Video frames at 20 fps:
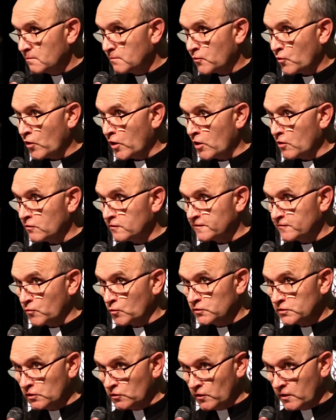as the priests
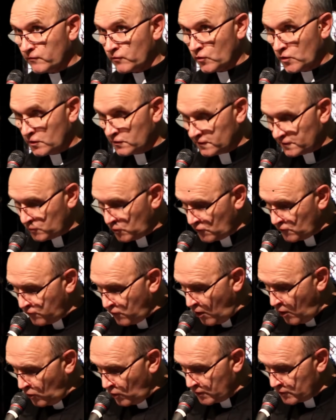began their work.
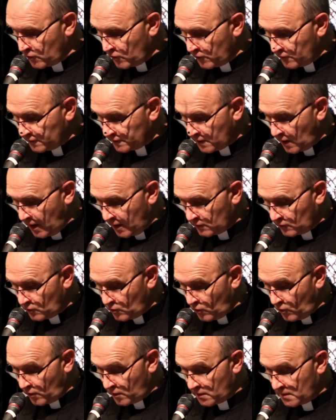The first
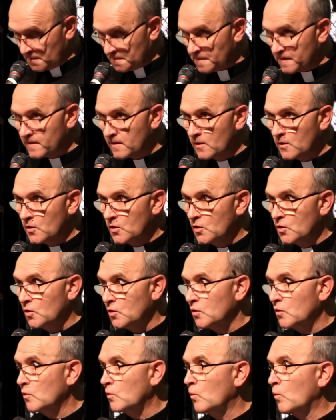sessions, held
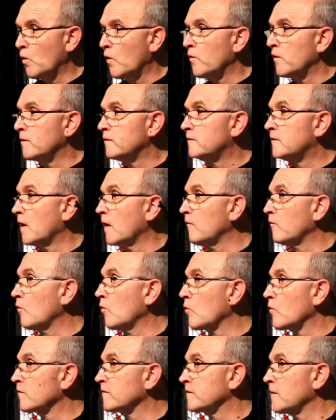in late
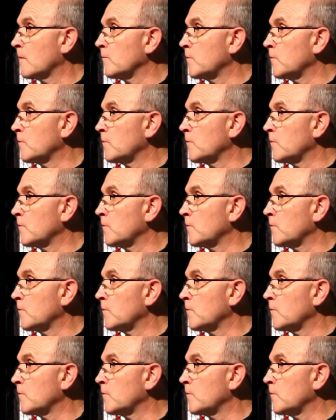January,